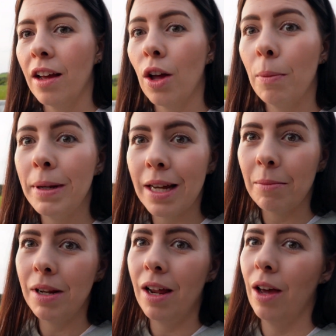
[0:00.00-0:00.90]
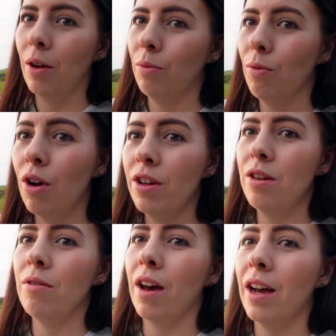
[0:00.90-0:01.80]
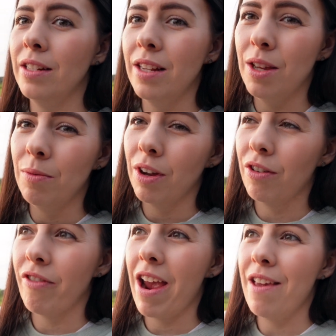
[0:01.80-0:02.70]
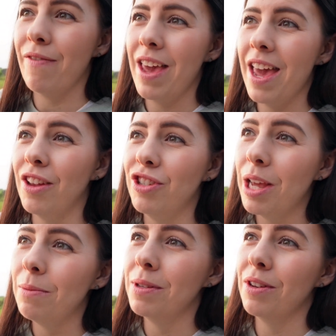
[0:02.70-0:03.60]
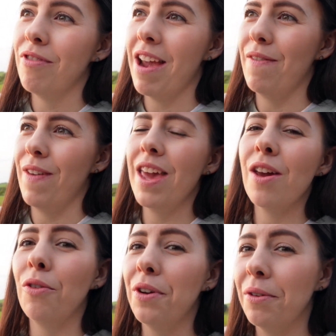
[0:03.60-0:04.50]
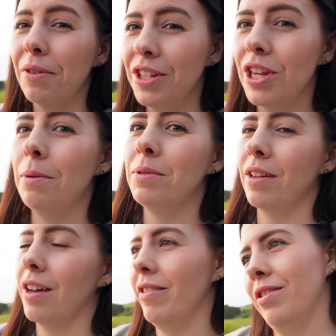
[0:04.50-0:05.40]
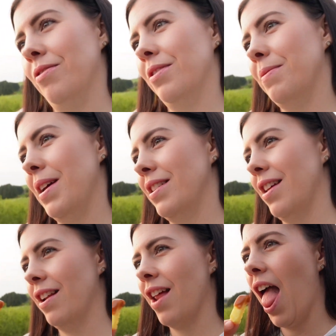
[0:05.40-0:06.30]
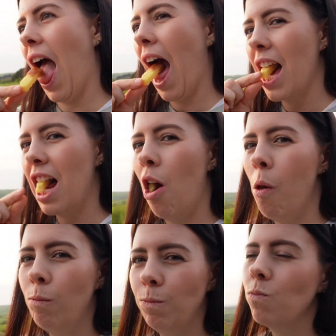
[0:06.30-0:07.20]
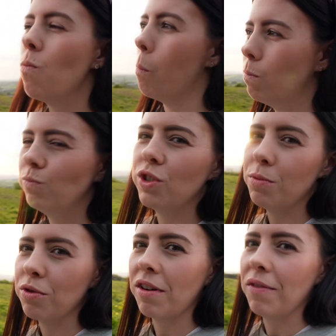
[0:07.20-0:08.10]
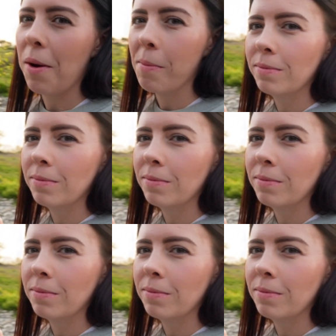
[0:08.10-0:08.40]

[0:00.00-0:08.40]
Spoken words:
Comment down below. What are you guys? Are you a gravy, a chips and gravy, or are you a chips and curry sauce person? Chips and gravy.